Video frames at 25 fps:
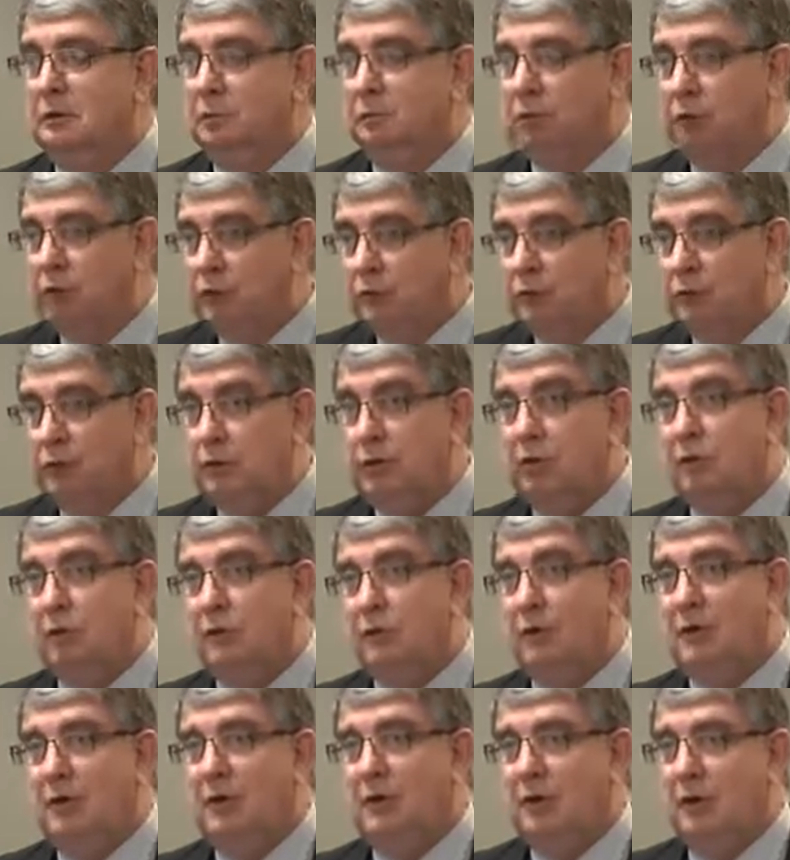proof that
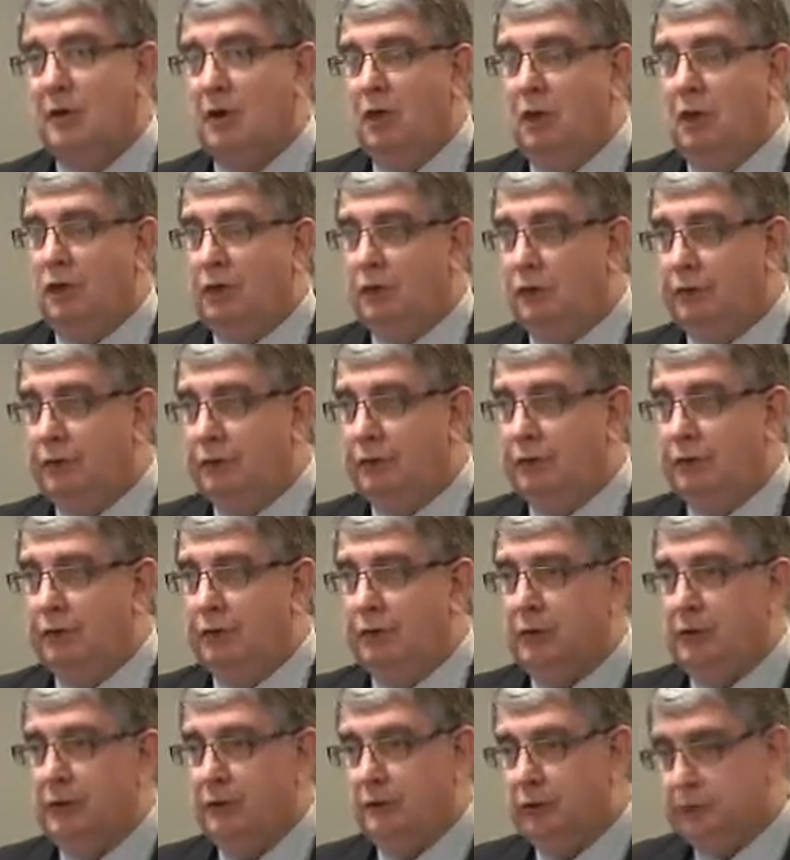you've thought
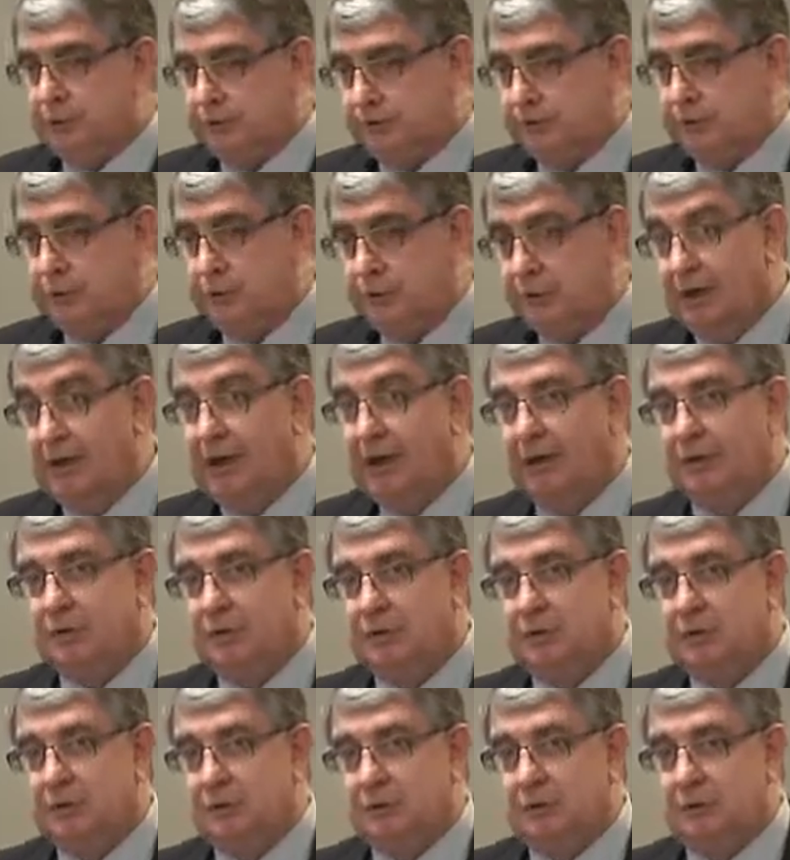through your costs,
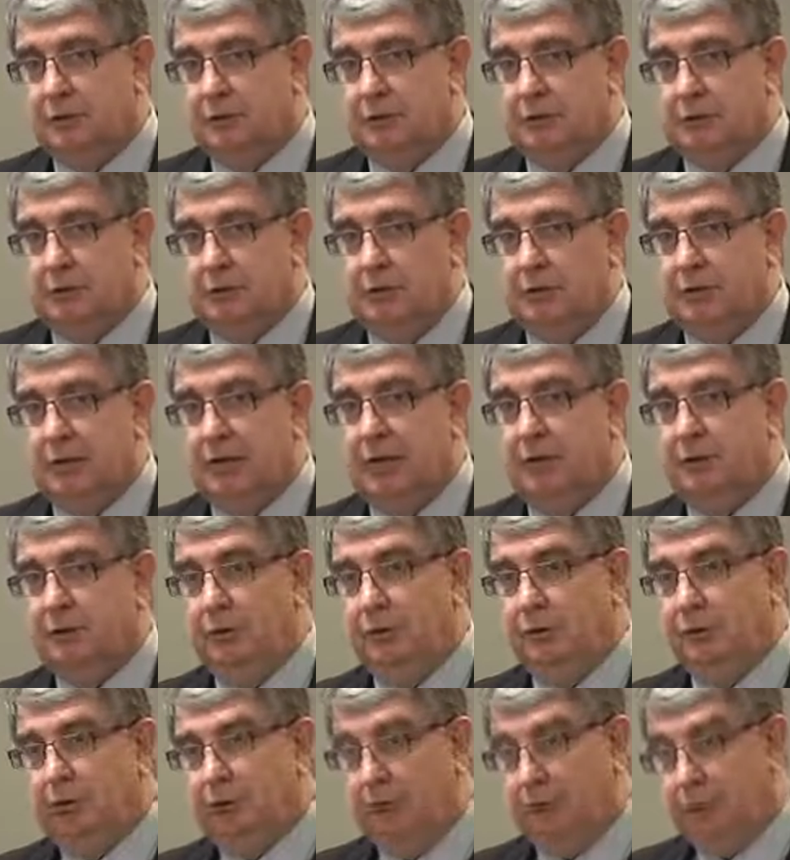and those costs will
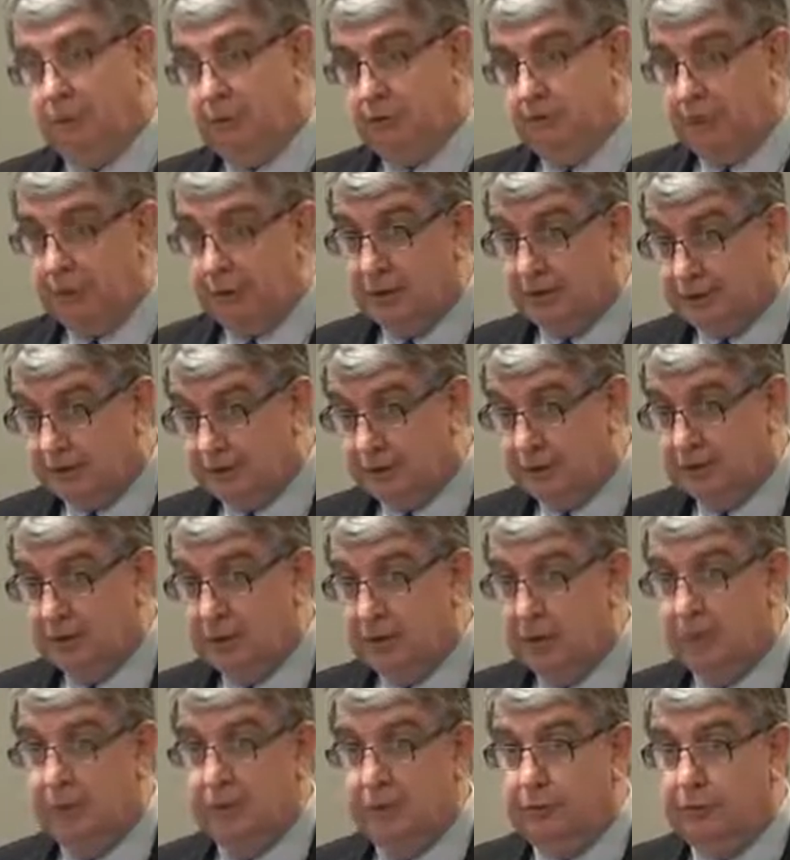enable you to provide a
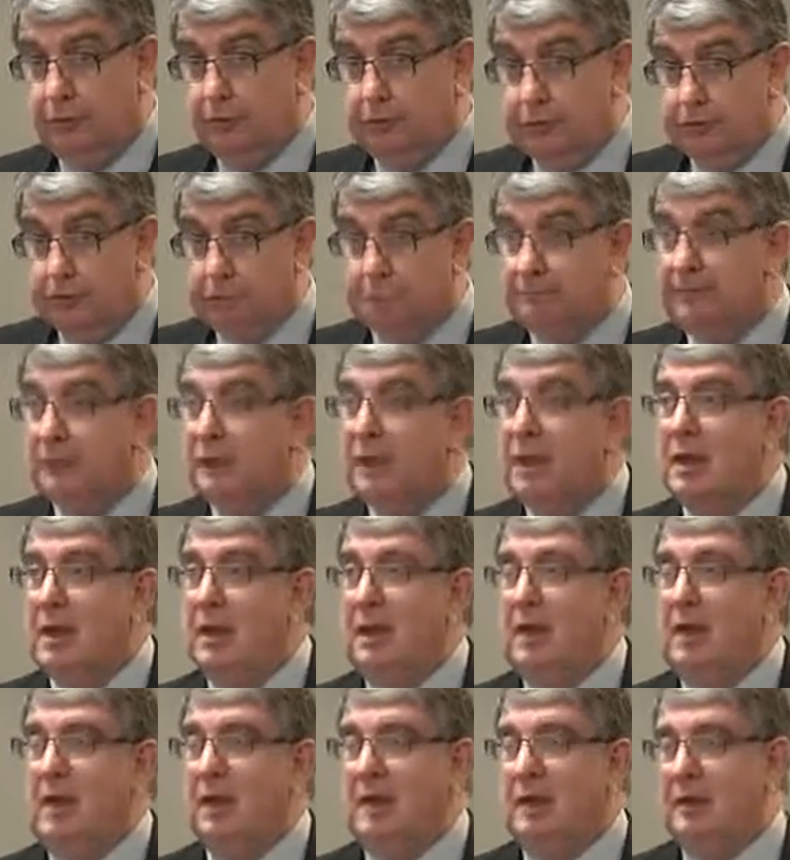sustainable future
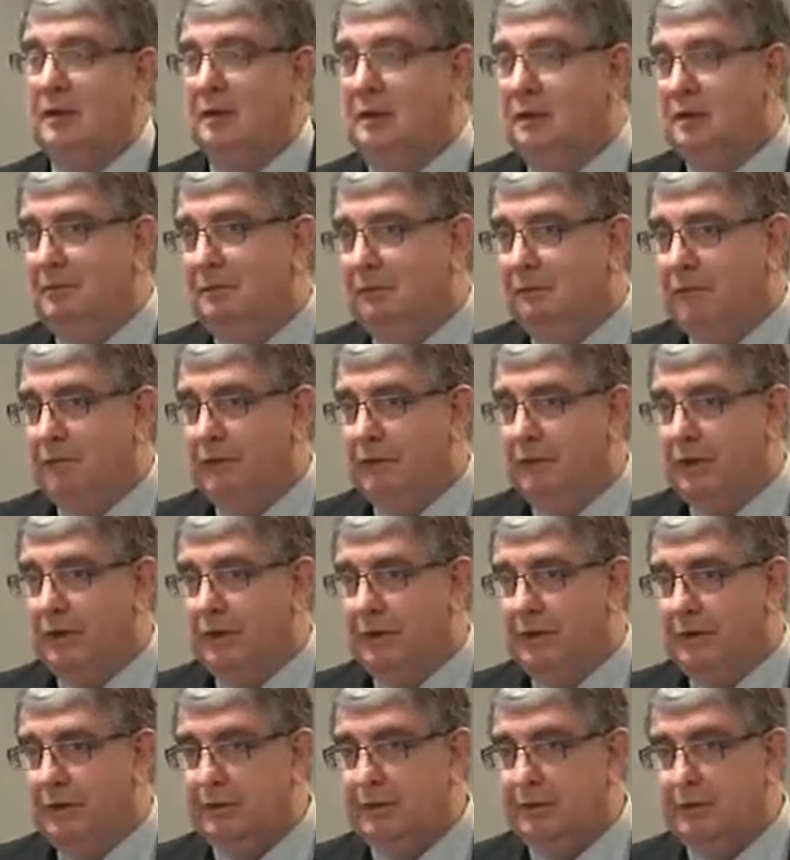and
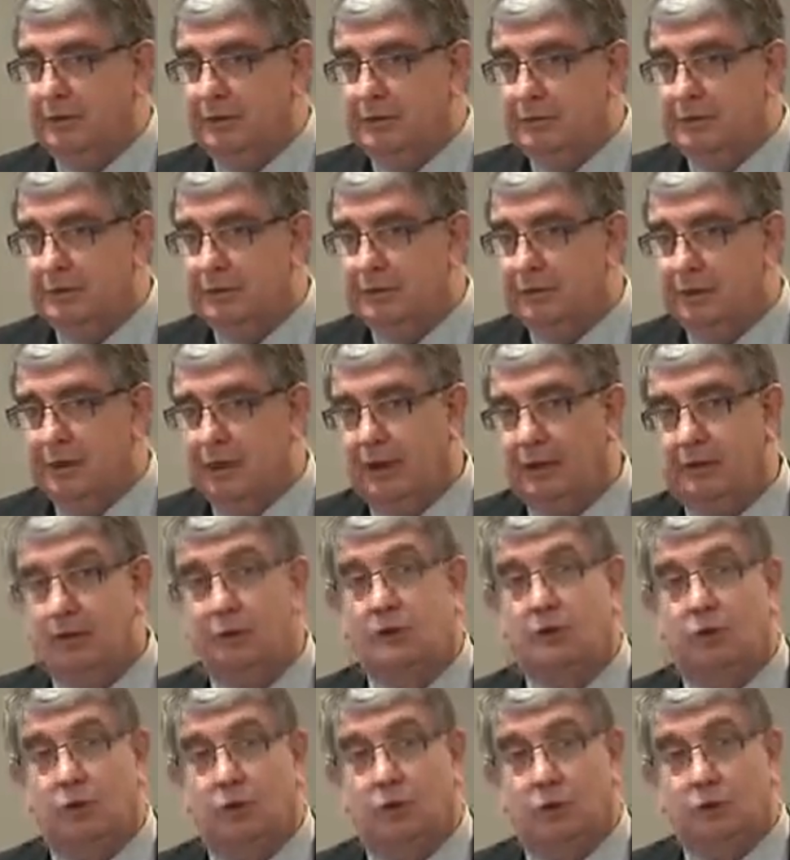provide
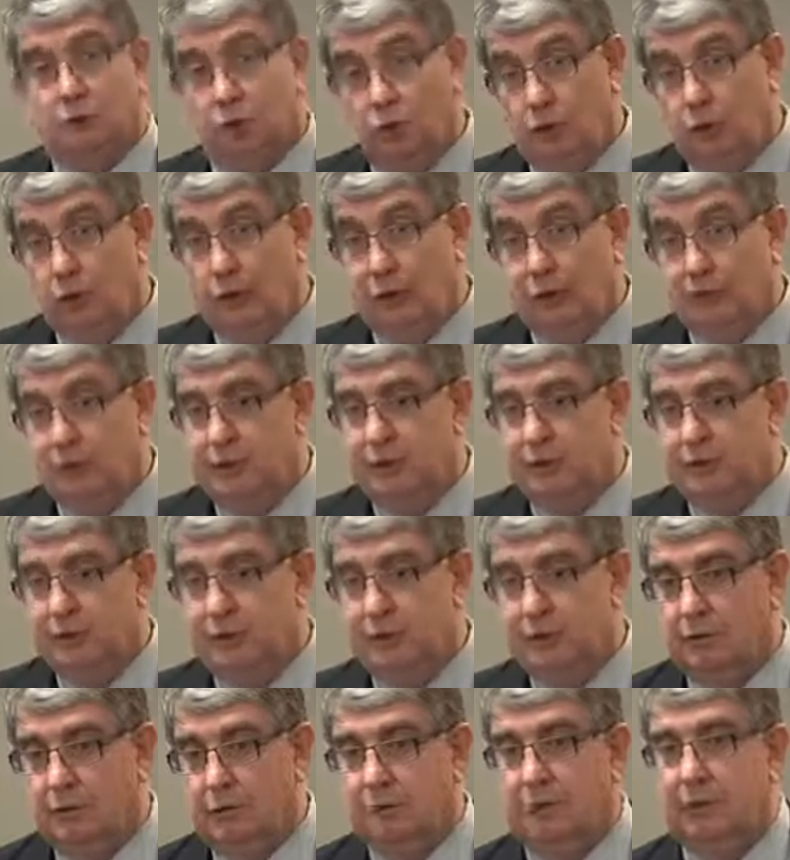discounts or
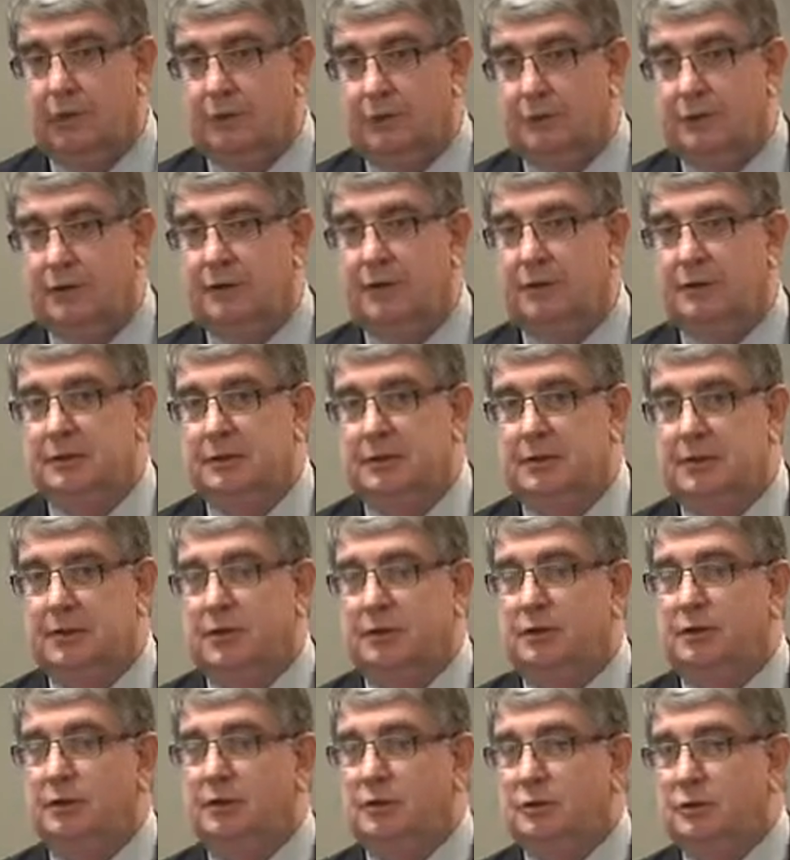recognition of volunteers and
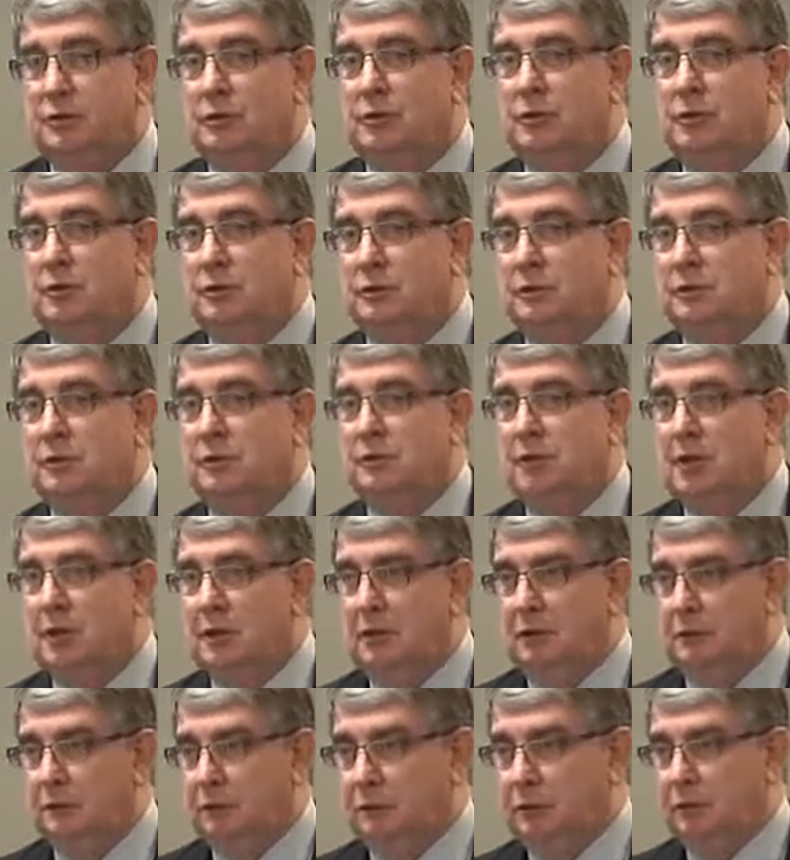other notional costs,
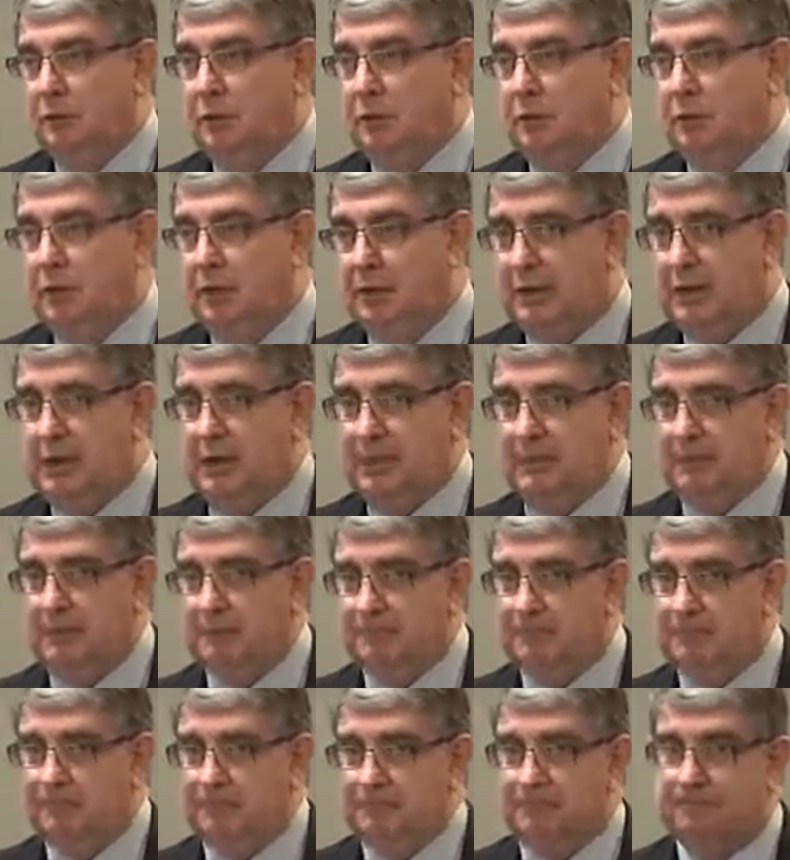the stronger the
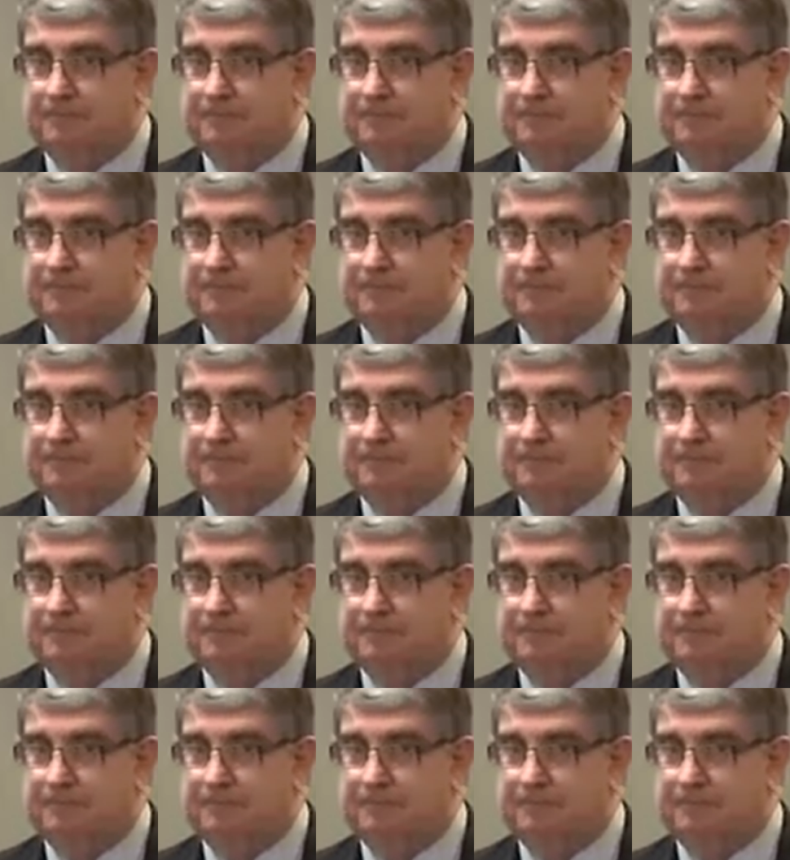case.